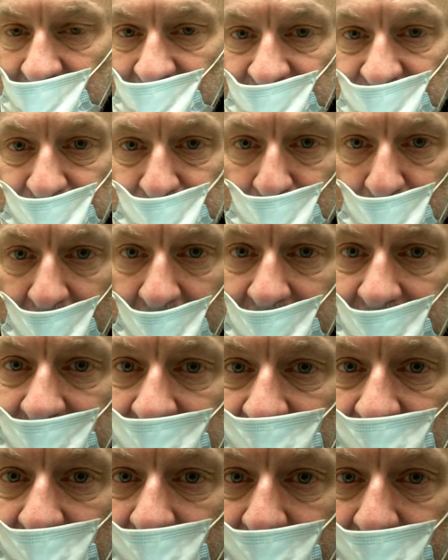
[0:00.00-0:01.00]
Spread
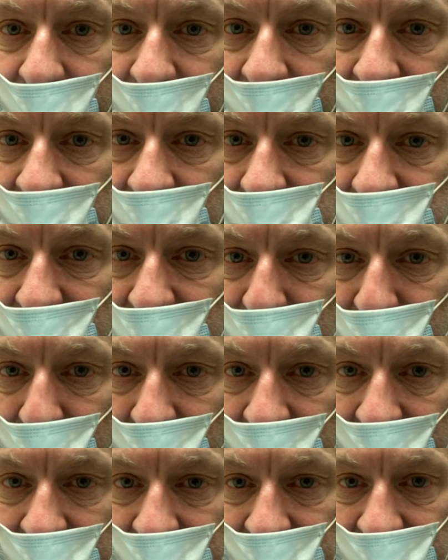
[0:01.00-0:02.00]
it on thick on my
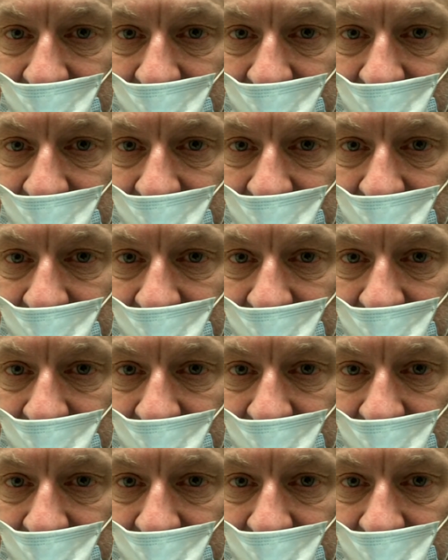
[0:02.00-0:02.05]
bread